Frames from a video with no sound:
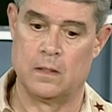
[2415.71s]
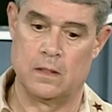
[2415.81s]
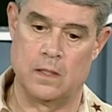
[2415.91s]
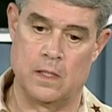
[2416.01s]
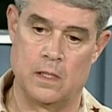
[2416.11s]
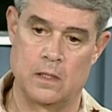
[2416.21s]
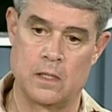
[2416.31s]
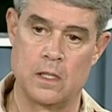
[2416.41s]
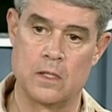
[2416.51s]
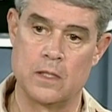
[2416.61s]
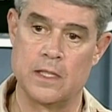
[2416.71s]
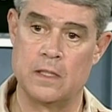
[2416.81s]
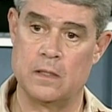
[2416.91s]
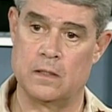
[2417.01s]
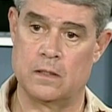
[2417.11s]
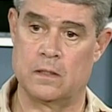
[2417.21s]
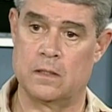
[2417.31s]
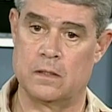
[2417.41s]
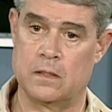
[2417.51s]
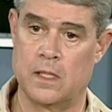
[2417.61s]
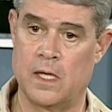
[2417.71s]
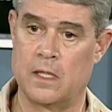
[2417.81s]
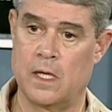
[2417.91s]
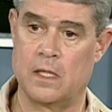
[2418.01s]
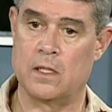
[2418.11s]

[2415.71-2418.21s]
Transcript: Uh, clearly, uh, the A.Q.